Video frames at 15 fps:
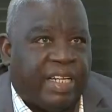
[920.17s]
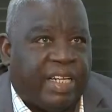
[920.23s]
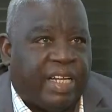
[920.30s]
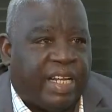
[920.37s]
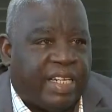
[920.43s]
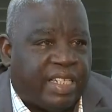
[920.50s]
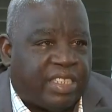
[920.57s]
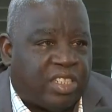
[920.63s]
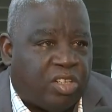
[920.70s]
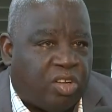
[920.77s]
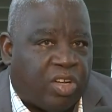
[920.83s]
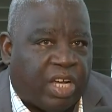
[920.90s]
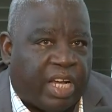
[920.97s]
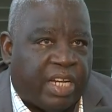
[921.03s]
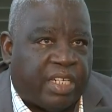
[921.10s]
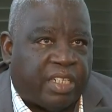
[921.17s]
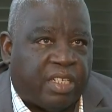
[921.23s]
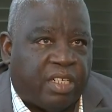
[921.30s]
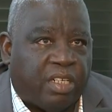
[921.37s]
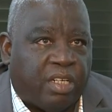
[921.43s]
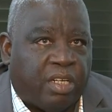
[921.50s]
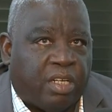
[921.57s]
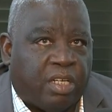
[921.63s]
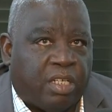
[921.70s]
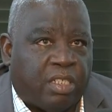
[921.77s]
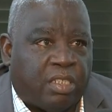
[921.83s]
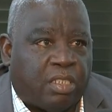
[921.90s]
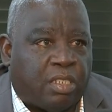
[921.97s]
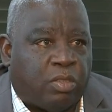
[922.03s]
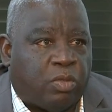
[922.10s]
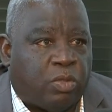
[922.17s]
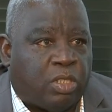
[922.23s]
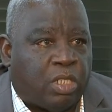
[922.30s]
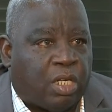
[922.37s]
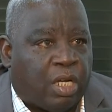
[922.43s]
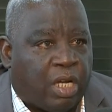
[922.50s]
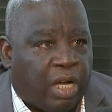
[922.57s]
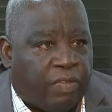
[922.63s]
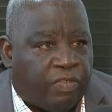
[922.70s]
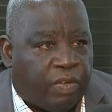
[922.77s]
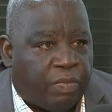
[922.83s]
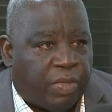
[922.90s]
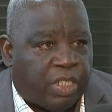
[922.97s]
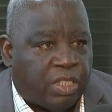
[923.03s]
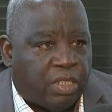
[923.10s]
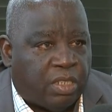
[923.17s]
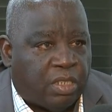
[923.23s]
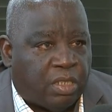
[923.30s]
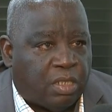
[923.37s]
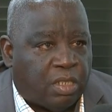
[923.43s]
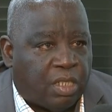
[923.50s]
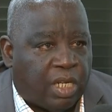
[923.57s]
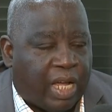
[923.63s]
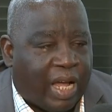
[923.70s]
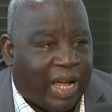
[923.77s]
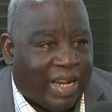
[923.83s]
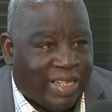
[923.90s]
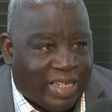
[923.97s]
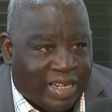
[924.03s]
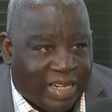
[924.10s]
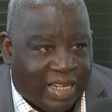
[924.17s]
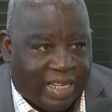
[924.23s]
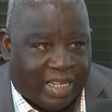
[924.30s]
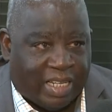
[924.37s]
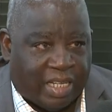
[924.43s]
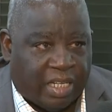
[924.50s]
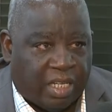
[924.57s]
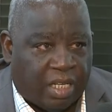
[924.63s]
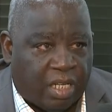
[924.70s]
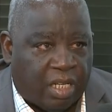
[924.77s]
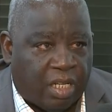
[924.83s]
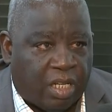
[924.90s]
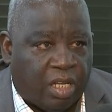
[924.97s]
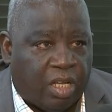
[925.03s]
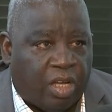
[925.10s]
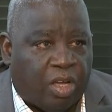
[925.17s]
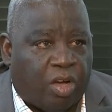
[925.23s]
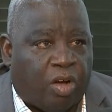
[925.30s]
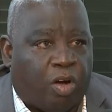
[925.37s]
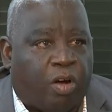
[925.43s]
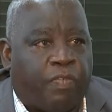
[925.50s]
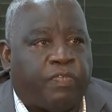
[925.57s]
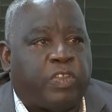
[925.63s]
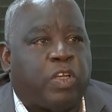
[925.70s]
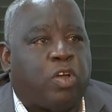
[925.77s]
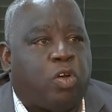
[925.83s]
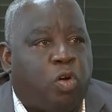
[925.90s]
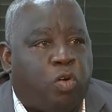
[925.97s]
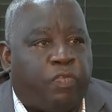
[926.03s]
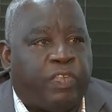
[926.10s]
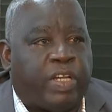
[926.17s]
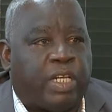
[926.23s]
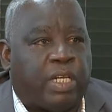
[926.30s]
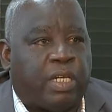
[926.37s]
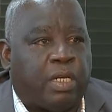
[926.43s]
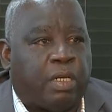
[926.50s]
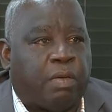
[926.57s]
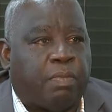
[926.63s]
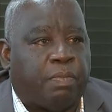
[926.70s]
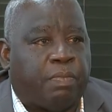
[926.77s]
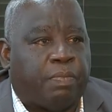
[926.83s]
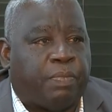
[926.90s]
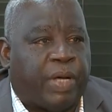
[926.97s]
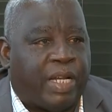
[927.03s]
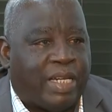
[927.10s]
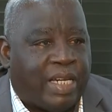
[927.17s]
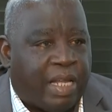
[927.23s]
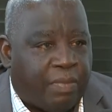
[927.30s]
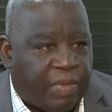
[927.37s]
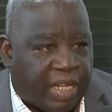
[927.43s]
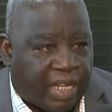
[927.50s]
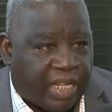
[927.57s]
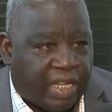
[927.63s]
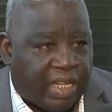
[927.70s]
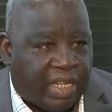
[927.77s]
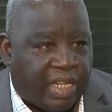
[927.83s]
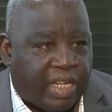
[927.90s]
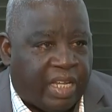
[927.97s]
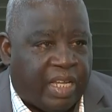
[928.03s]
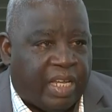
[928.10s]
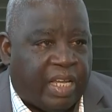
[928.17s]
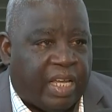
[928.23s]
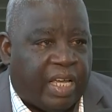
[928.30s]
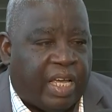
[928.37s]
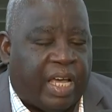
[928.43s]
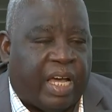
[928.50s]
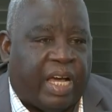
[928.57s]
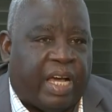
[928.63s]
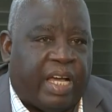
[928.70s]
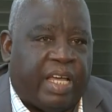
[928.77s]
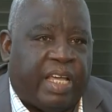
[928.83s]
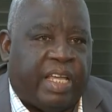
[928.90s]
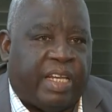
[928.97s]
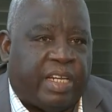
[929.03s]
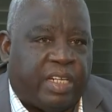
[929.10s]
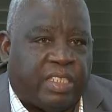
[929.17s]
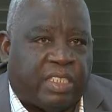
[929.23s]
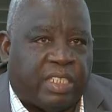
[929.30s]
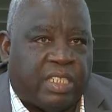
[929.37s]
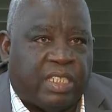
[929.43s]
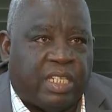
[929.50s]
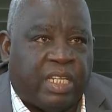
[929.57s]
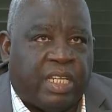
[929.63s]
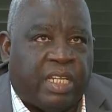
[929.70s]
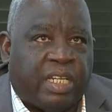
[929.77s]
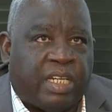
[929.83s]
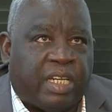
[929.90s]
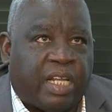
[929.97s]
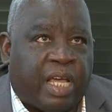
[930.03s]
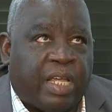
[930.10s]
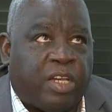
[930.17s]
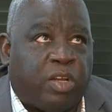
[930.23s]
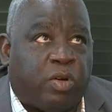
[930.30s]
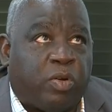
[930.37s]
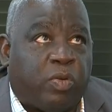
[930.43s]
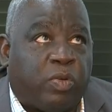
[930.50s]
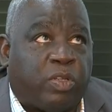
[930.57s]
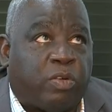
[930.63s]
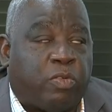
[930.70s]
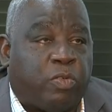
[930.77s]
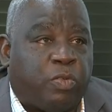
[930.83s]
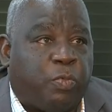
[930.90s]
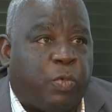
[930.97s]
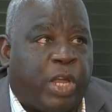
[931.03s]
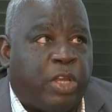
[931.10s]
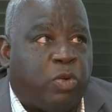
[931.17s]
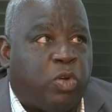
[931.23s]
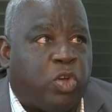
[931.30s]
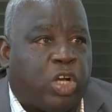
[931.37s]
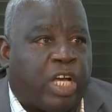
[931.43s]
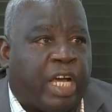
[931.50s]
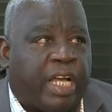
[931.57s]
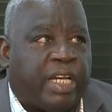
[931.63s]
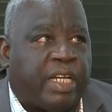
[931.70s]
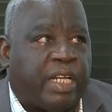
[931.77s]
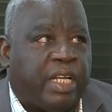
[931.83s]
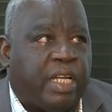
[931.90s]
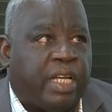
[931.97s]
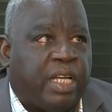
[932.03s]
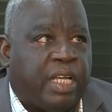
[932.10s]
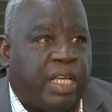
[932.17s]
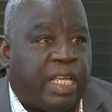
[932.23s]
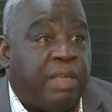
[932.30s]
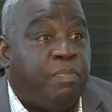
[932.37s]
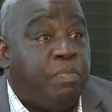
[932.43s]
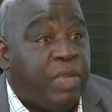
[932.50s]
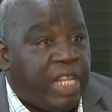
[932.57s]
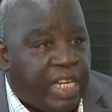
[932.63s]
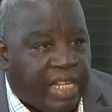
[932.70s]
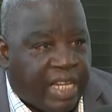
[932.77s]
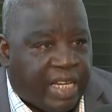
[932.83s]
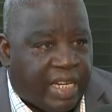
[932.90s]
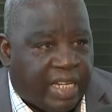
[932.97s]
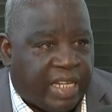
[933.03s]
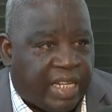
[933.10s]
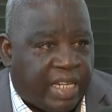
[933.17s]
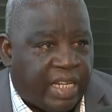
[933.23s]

Let us look at the government handling of the COVID pandemic. It is indeed, you know, when you look at immediately,